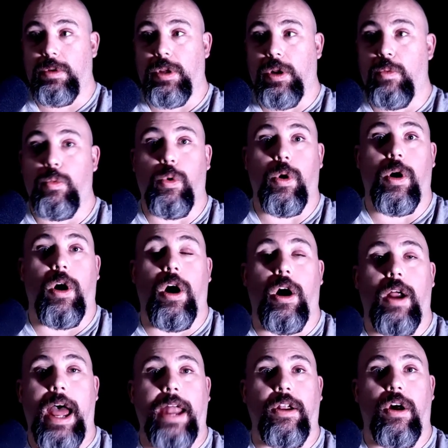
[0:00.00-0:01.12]
what are
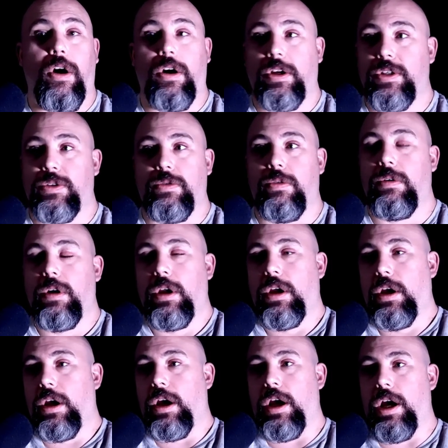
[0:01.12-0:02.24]
anarchs or
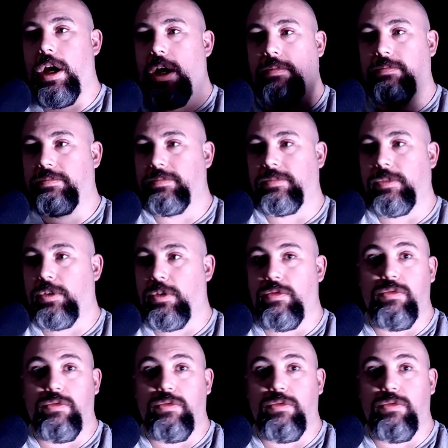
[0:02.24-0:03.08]
the